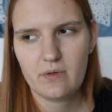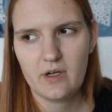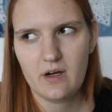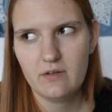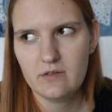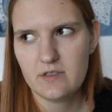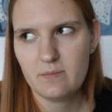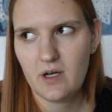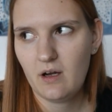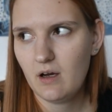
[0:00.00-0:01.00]
3 hours
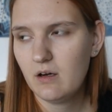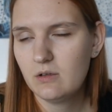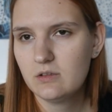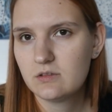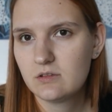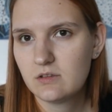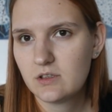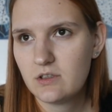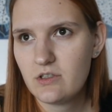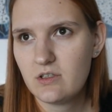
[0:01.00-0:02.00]
by now,
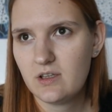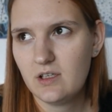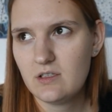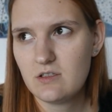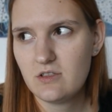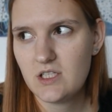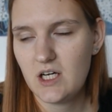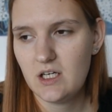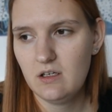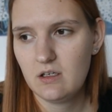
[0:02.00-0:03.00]
at least
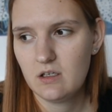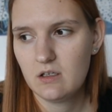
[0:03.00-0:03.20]
today.